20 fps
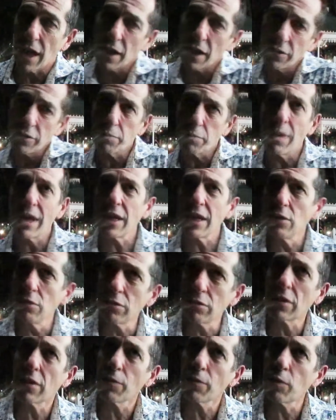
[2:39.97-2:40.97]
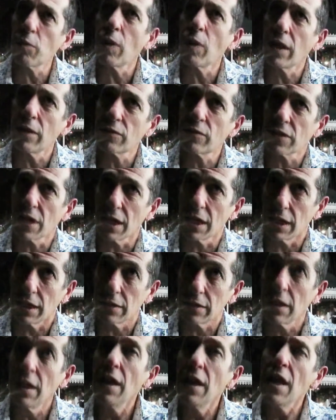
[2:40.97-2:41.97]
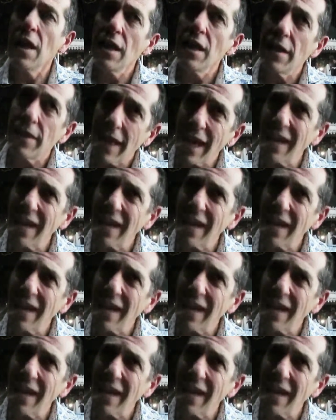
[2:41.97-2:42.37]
I just may use a different way of saying it.